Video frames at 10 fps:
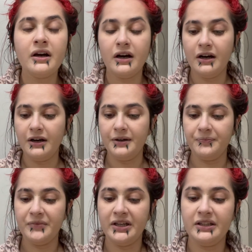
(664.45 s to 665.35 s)

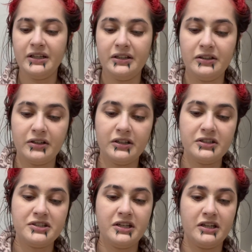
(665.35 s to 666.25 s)
and then you're gonna
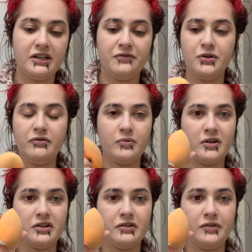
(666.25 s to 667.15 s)
take, if you have
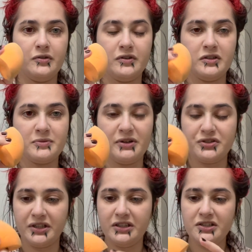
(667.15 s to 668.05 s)
a sponge
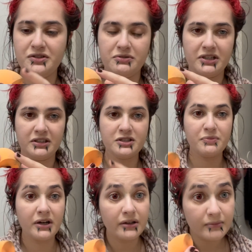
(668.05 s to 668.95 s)
like this, you take this
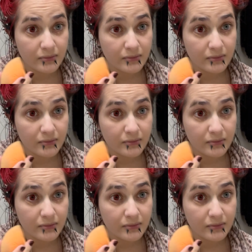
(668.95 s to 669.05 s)
part.